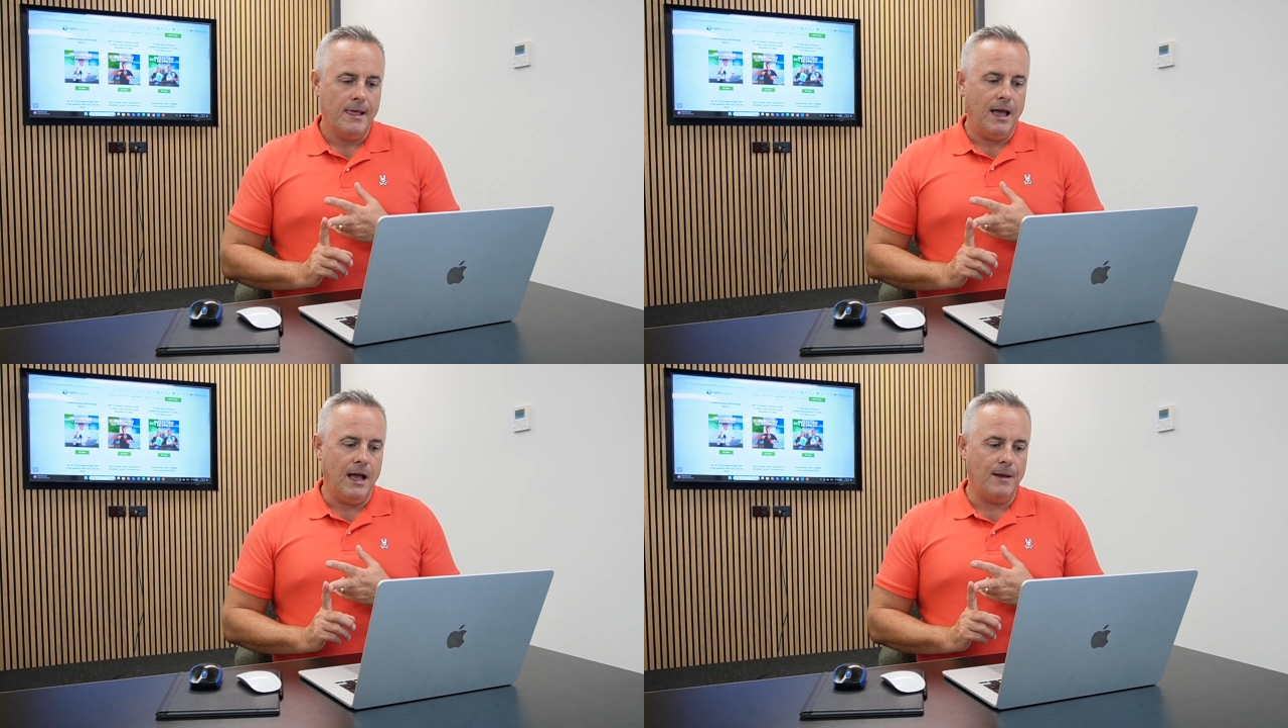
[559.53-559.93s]

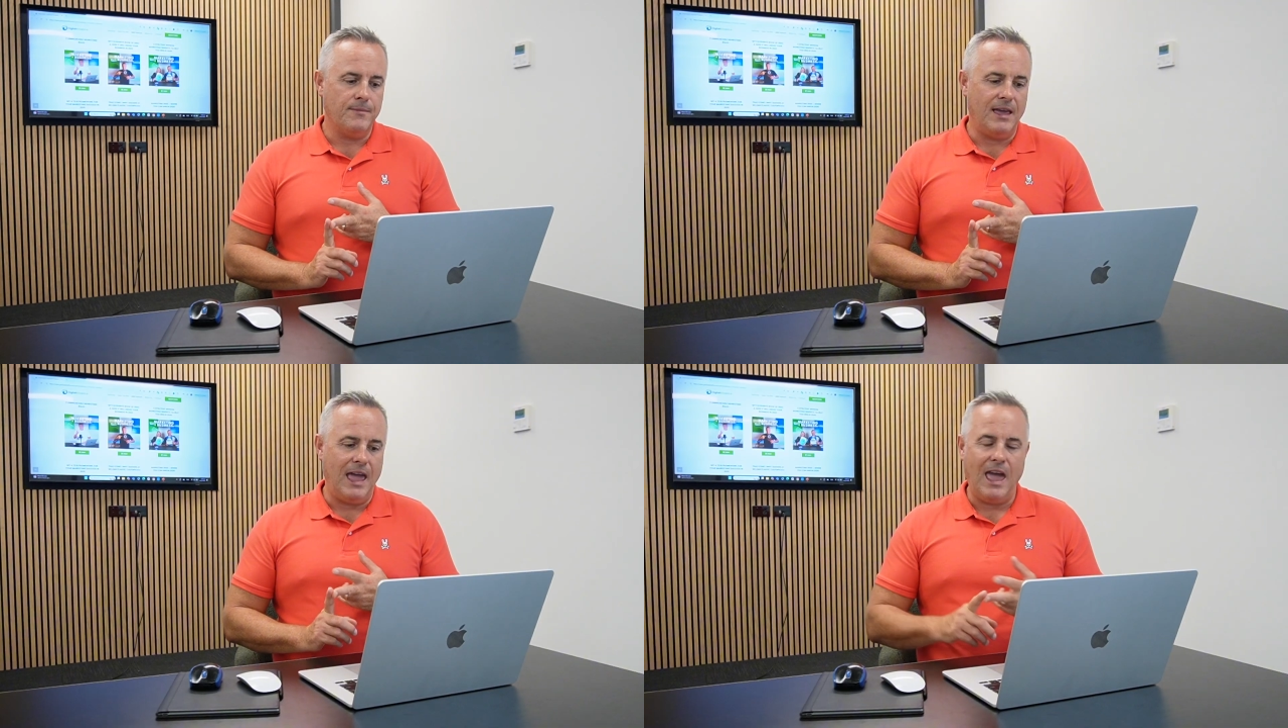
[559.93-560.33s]

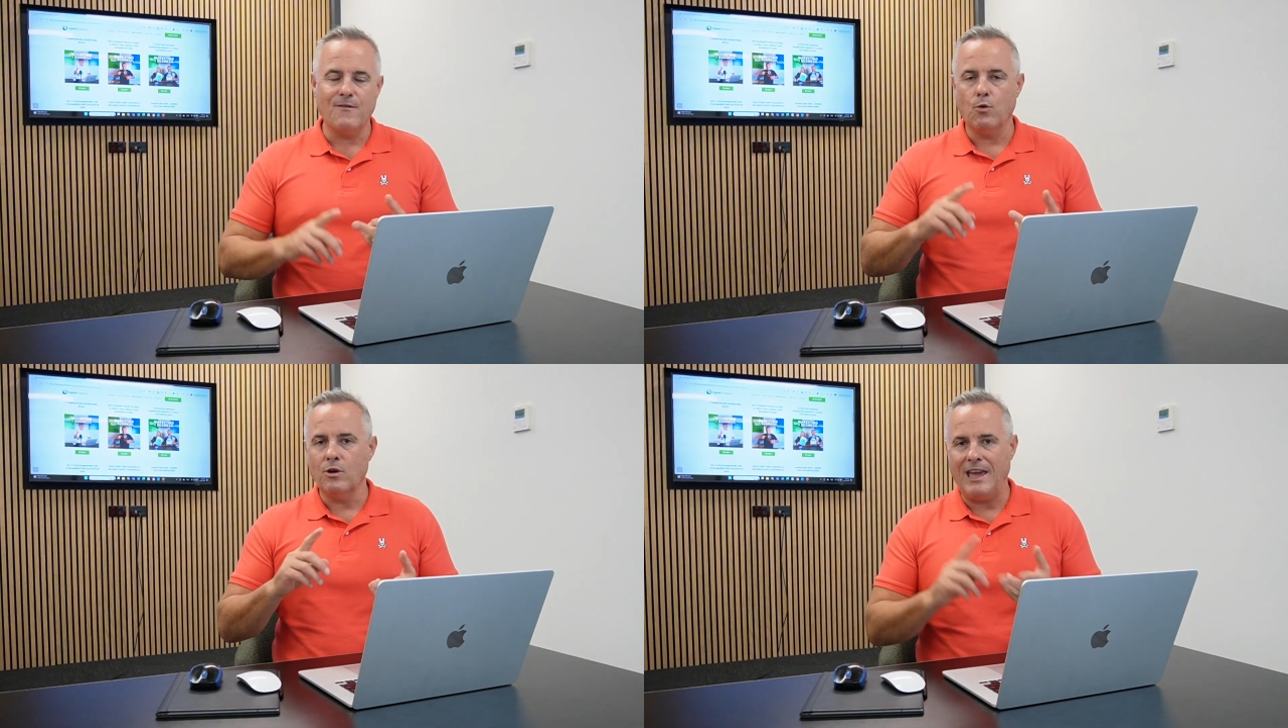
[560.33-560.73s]
They
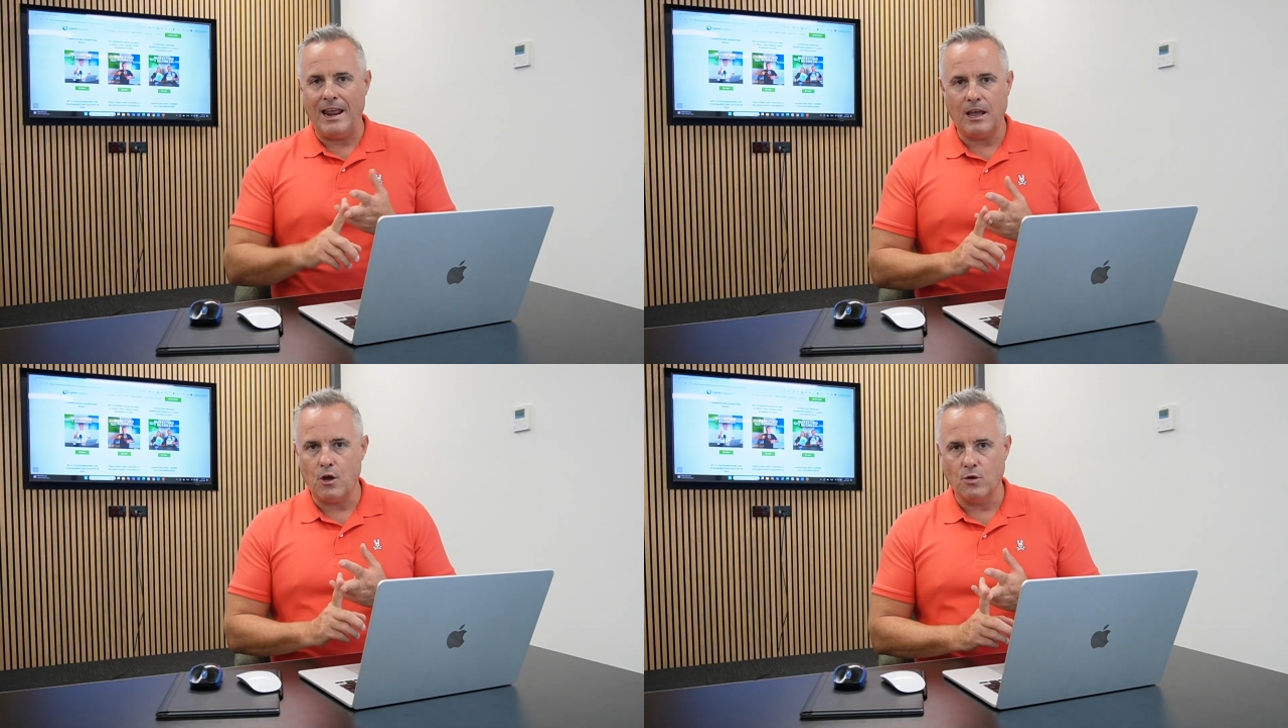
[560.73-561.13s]
have
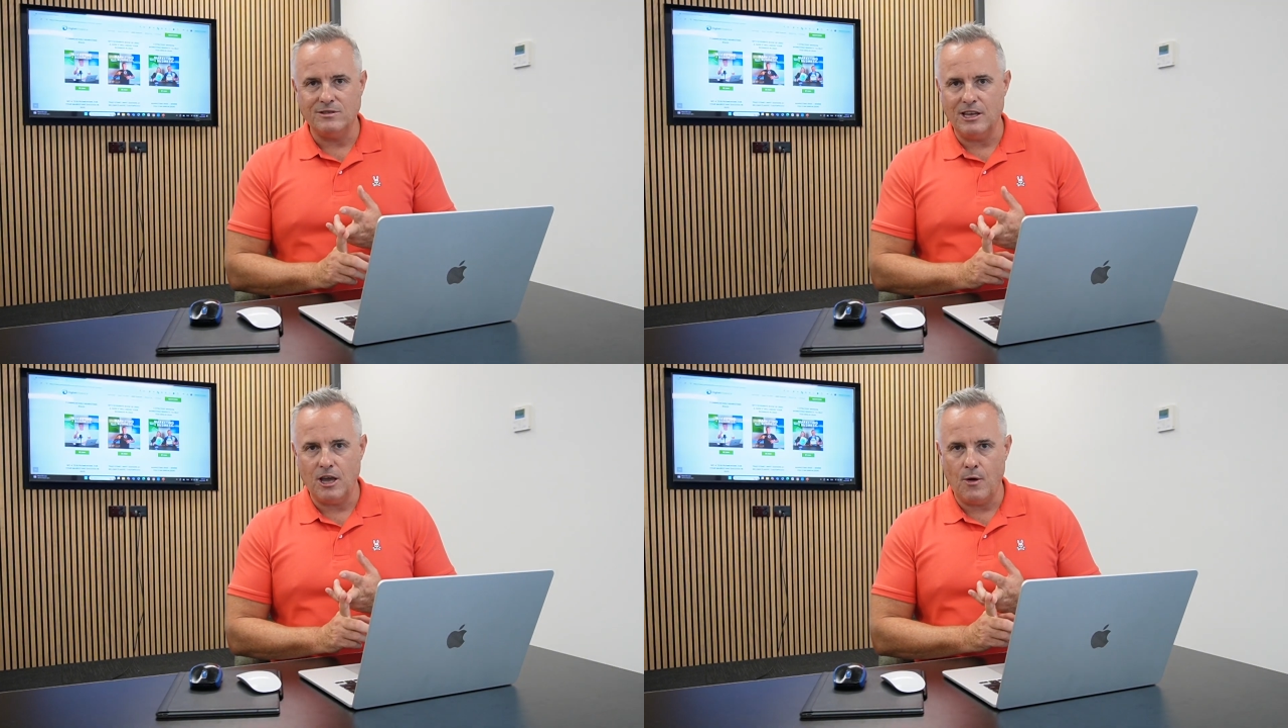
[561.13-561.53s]
organic
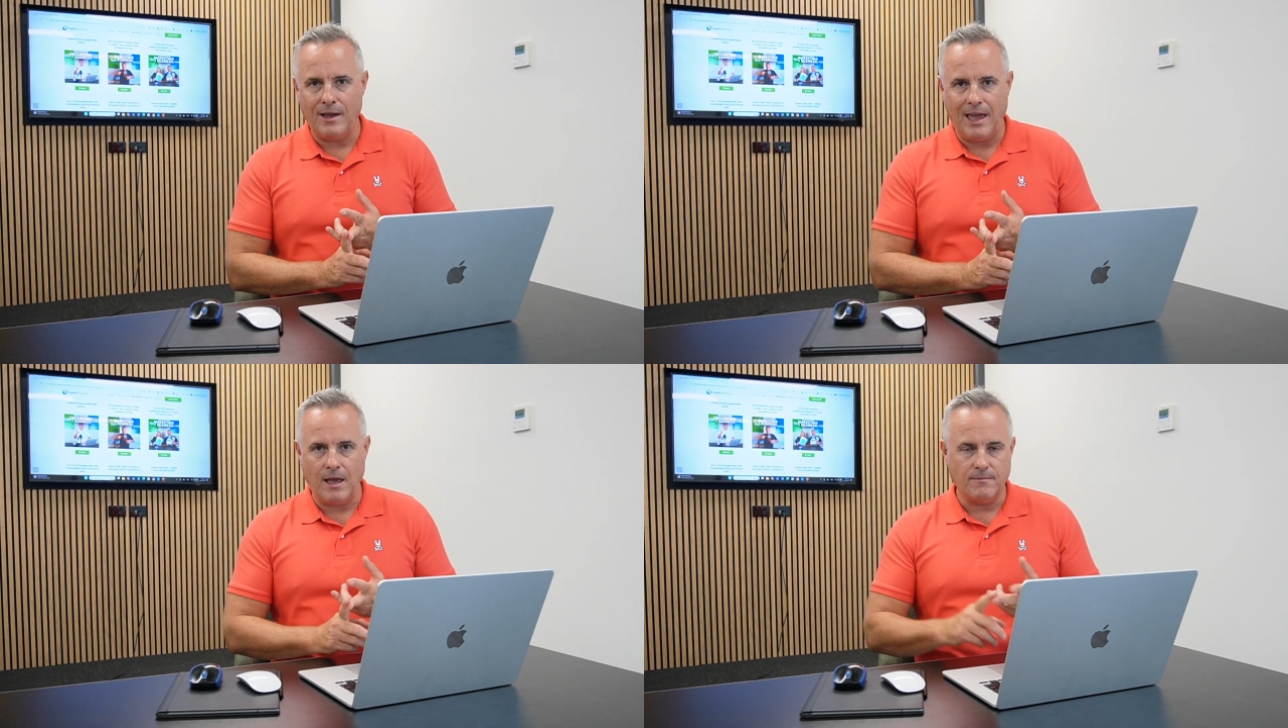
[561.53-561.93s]
content
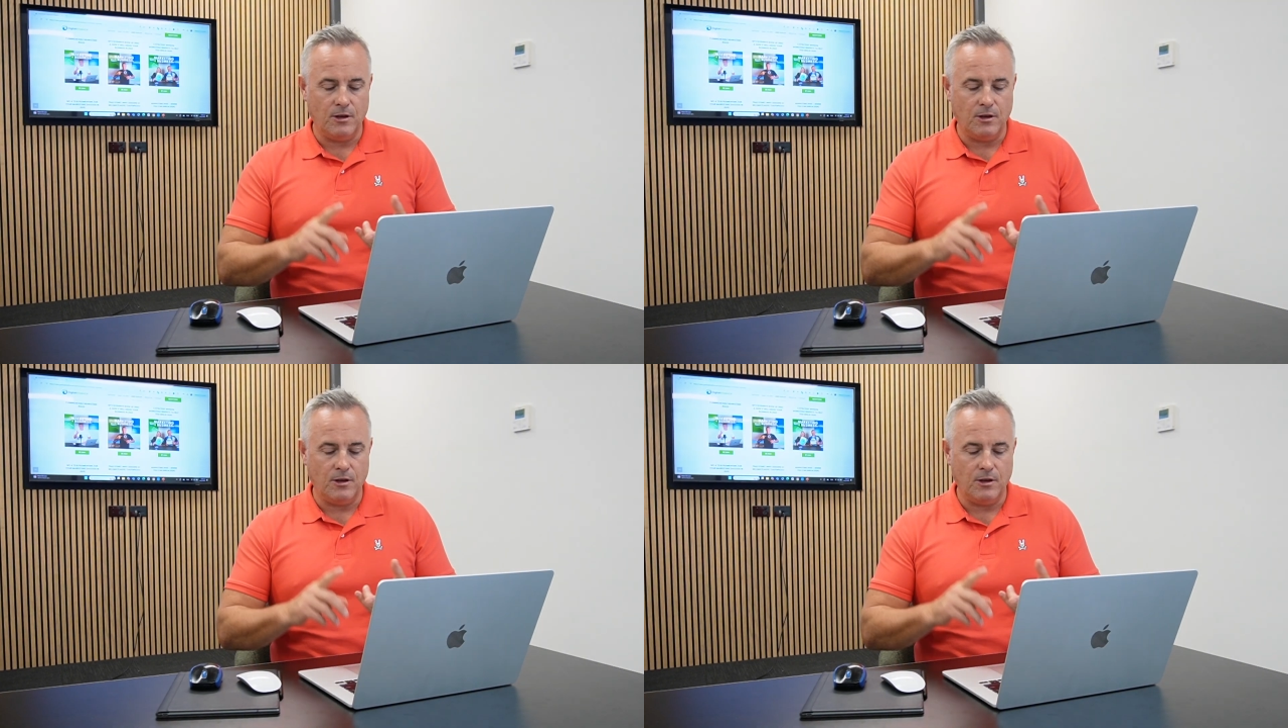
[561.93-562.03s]
going out,